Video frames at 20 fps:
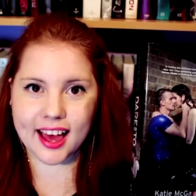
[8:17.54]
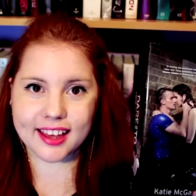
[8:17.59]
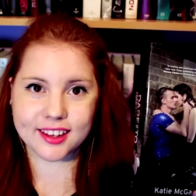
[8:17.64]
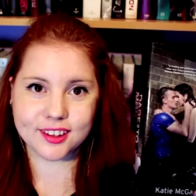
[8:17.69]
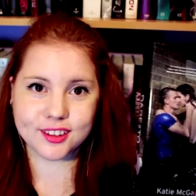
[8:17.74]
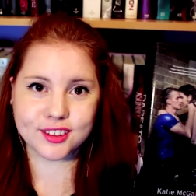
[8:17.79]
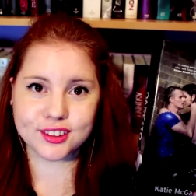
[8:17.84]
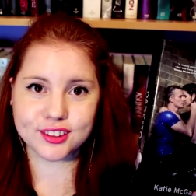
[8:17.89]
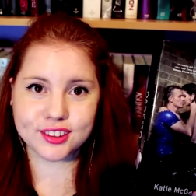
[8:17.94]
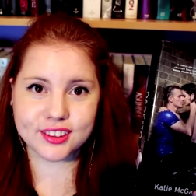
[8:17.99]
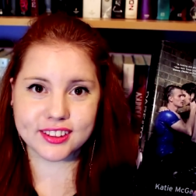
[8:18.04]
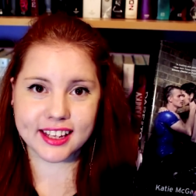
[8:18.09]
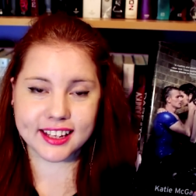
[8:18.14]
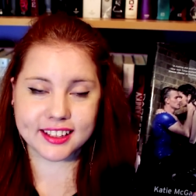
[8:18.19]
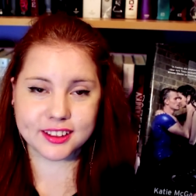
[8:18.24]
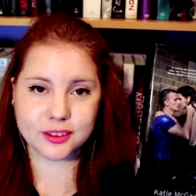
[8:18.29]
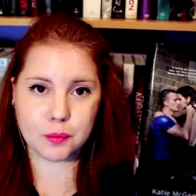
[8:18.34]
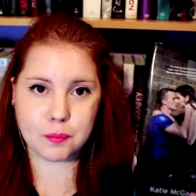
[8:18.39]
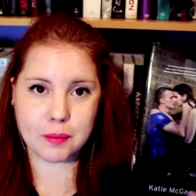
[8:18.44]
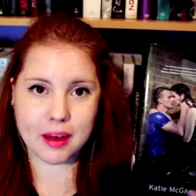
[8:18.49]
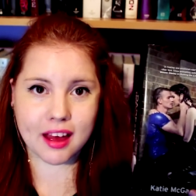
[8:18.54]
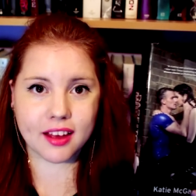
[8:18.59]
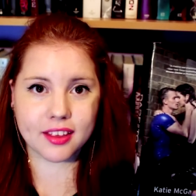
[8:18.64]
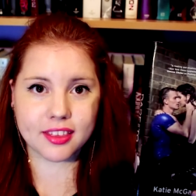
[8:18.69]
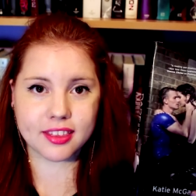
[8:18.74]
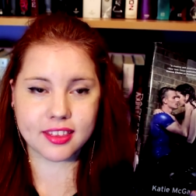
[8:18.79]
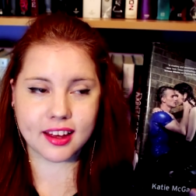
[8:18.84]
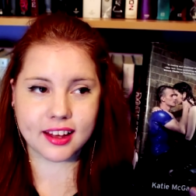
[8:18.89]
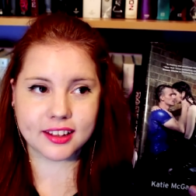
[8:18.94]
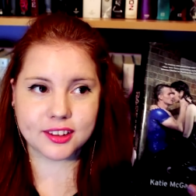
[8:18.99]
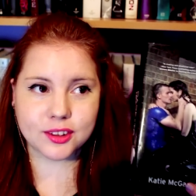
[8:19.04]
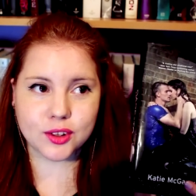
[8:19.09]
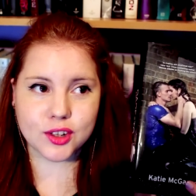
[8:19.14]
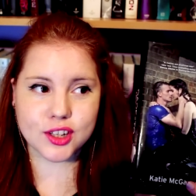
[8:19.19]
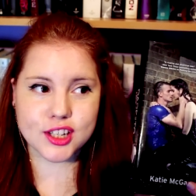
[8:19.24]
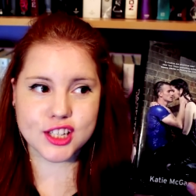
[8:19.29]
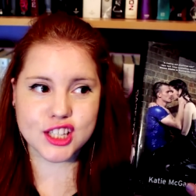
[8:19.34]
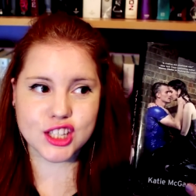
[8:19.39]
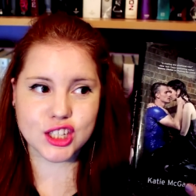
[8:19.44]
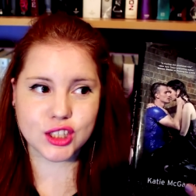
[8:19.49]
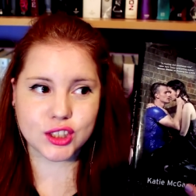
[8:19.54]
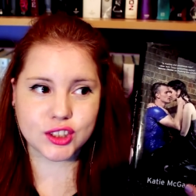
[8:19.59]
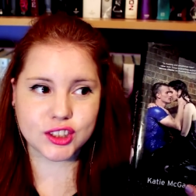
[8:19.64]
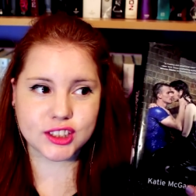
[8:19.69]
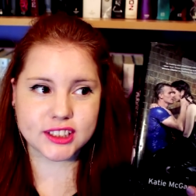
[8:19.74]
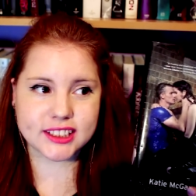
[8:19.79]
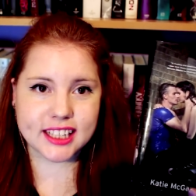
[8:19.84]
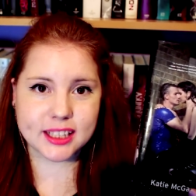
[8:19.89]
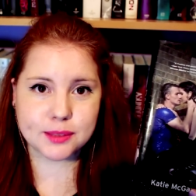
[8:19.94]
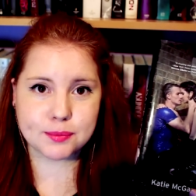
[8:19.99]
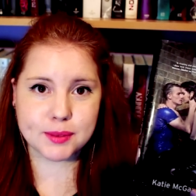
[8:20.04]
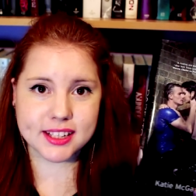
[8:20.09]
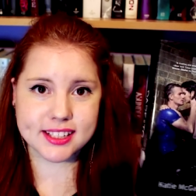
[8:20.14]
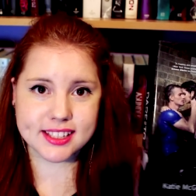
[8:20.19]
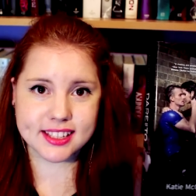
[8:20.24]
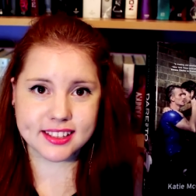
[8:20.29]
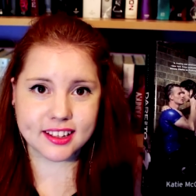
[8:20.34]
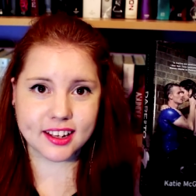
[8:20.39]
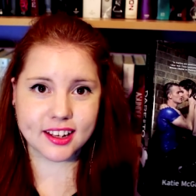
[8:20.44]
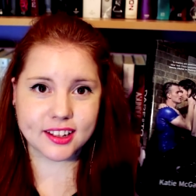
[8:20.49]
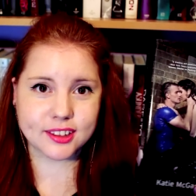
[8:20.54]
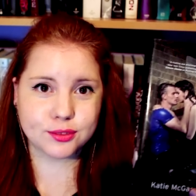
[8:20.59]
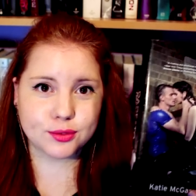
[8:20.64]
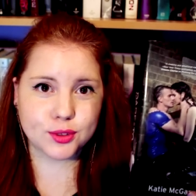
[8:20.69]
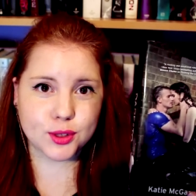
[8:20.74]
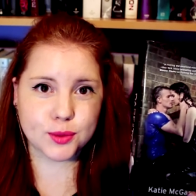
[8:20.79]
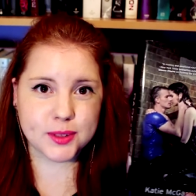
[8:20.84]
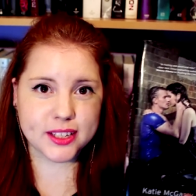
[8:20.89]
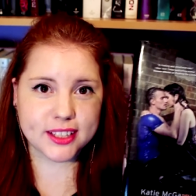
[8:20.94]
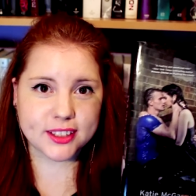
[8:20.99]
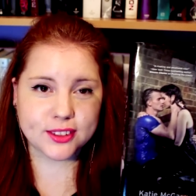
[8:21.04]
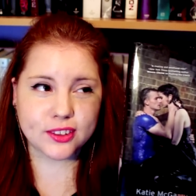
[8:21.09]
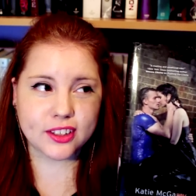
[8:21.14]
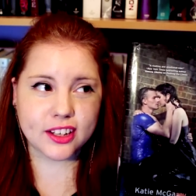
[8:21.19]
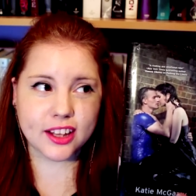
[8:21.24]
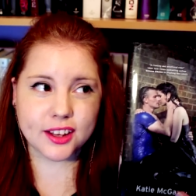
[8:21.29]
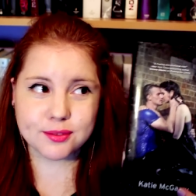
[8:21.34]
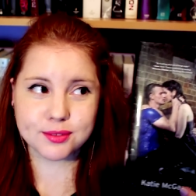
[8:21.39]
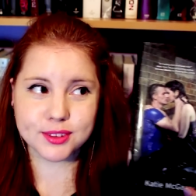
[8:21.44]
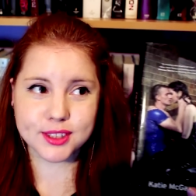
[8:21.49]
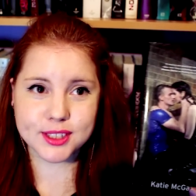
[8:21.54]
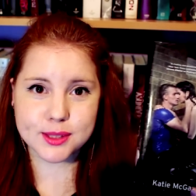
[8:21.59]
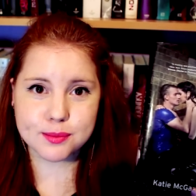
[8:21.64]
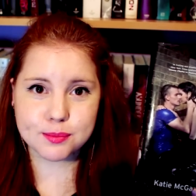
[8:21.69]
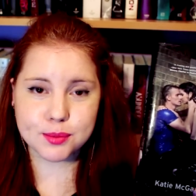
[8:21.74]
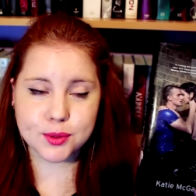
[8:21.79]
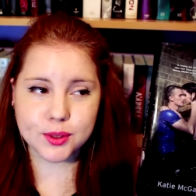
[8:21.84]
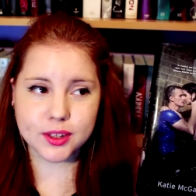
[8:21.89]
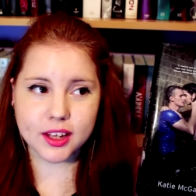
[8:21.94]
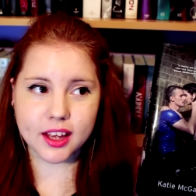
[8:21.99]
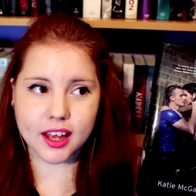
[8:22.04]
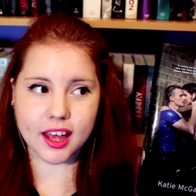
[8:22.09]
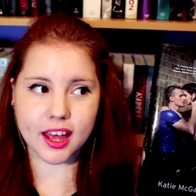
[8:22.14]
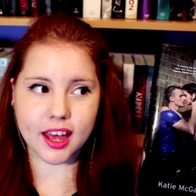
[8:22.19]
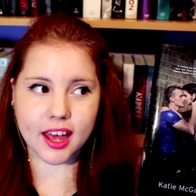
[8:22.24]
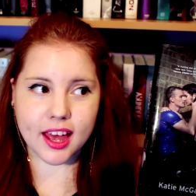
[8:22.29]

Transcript: I couldn't connect to Beth at all, so that makes it hard for me to love this book.